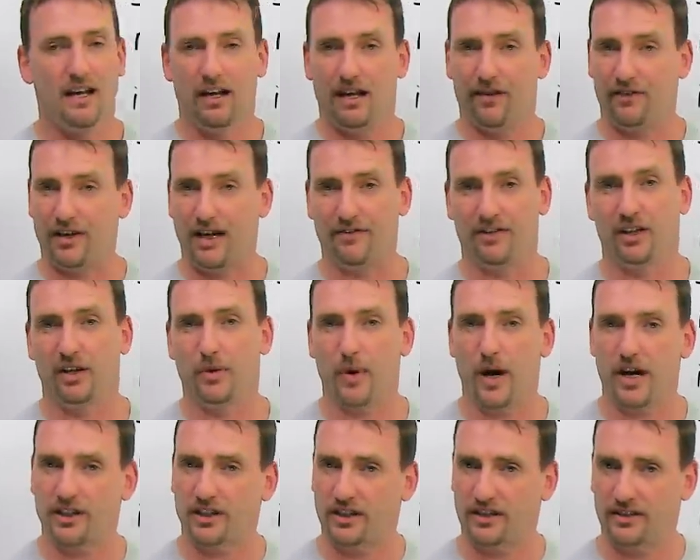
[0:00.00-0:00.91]
If you have any
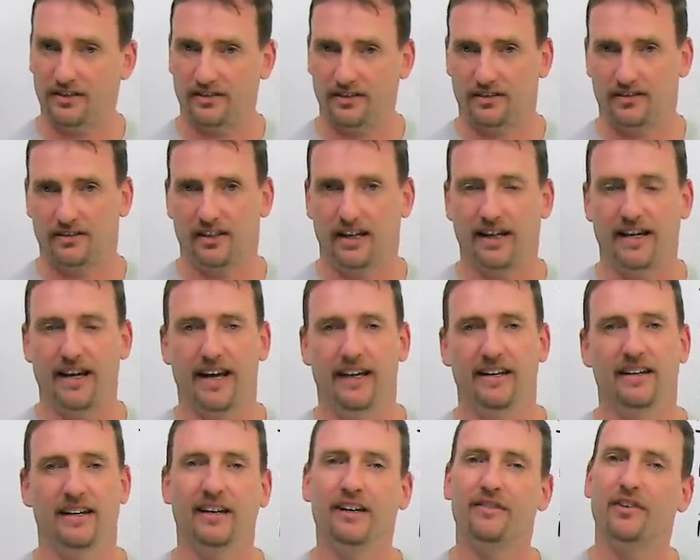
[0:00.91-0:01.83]
questions,
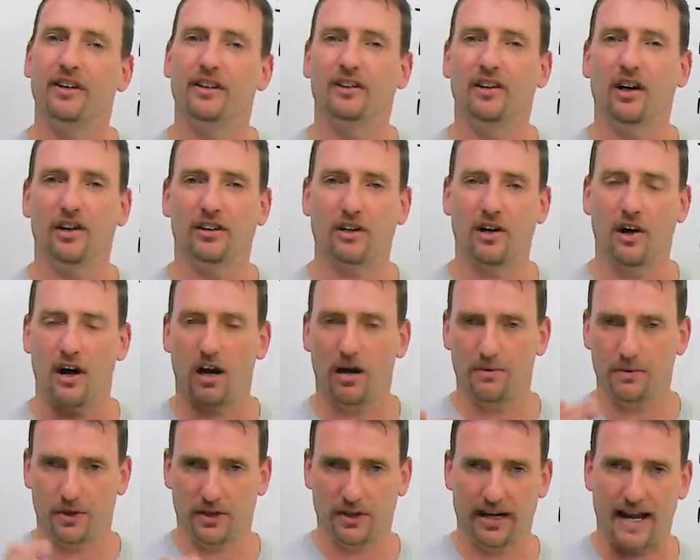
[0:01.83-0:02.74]
again,
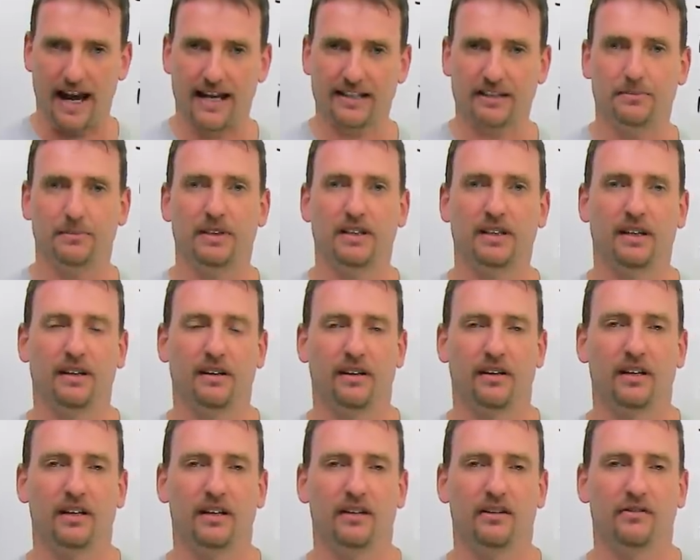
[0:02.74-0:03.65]
engVid.com, you can ask me in
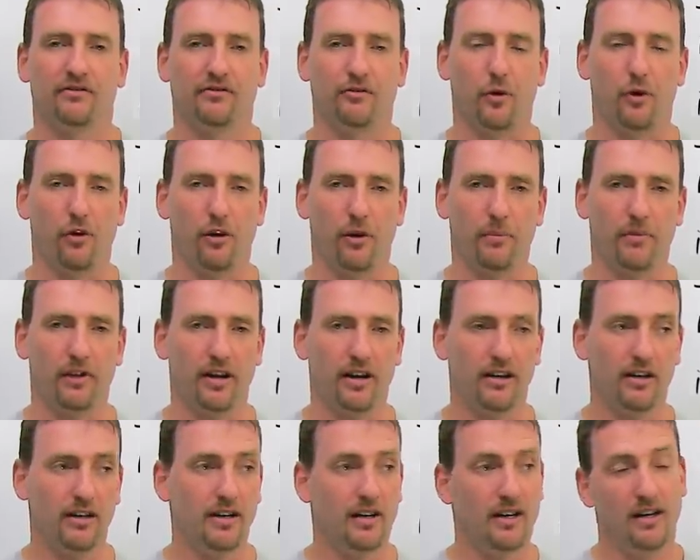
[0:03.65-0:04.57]
the forum
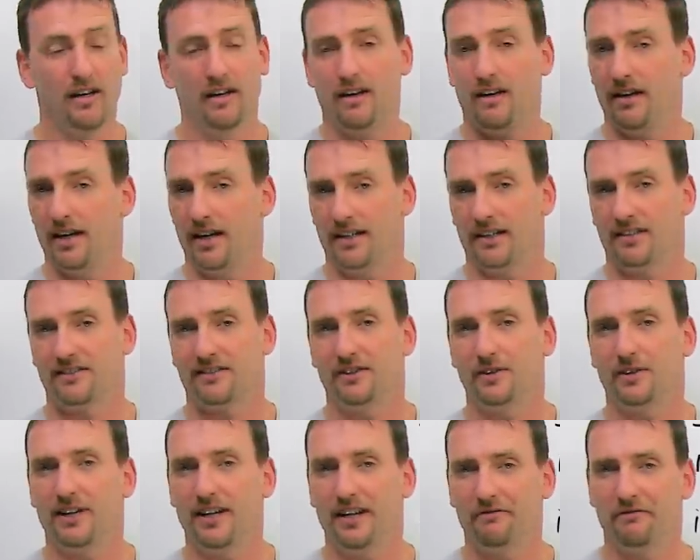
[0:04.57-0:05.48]
there, and I'll see
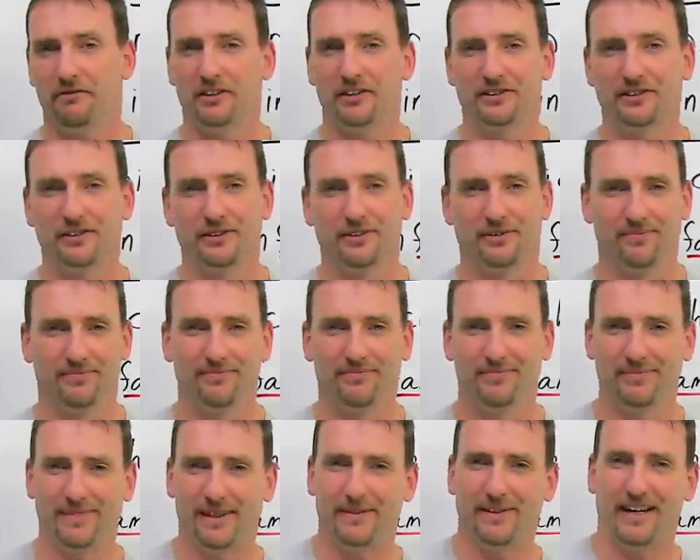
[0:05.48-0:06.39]
you again real soon.
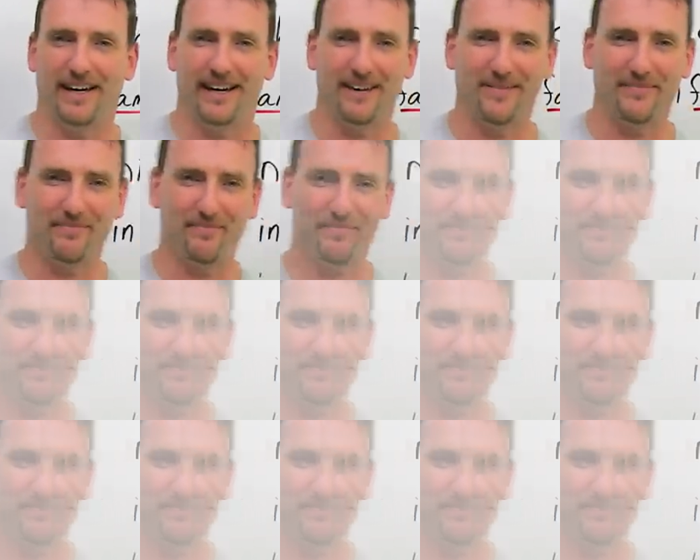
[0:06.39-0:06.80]
Bye-bye.